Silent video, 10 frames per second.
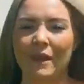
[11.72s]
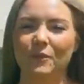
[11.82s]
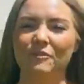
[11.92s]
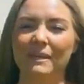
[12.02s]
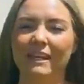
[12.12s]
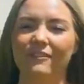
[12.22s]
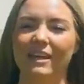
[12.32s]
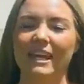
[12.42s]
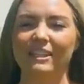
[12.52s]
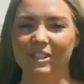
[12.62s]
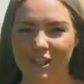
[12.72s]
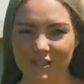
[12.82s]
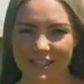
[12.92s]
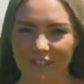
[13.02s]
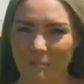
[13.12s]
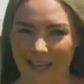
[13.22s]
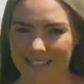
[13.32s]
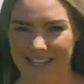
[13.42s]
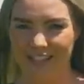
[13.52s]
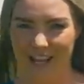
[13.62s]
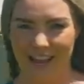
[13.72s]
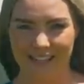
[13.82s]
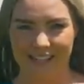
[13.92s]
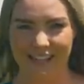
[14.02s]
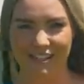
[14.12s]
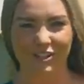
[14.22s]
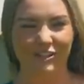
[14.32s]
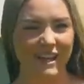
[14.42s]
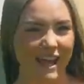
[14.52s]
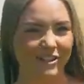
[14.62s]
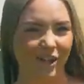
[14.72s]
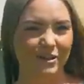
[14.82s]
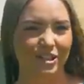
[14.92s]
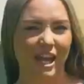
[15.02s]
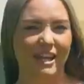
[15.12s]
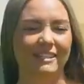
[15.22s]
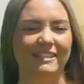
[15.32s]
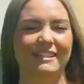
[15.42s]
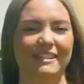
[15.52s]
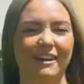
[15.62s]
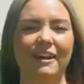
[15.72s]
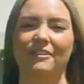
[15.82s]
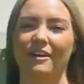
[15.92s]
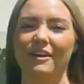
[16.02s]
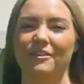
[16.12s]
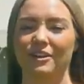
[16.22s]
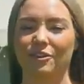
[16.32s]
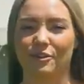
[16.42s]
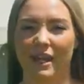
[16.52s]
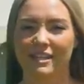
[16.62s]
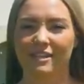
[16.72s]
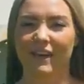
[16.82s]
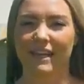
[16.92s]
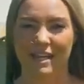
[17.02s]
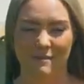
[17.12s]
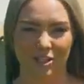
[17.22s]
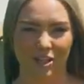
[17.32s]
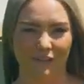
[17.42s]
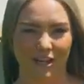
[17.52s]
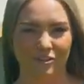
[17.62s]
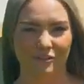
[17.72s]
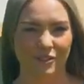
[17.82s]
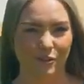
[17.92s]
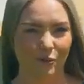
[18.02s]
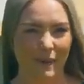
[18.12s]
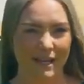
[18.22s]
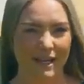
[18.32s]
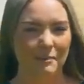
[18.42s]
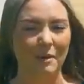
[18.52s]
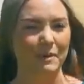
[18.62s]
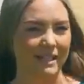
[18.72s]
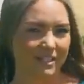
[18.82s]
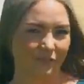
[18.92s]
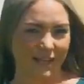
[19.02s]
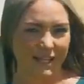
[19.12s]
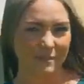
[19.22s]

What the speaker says: We've been given exclusive backstage access, so let's go and chat to none other than Creative and Image Director of Dior Makeup, Peter Phillip.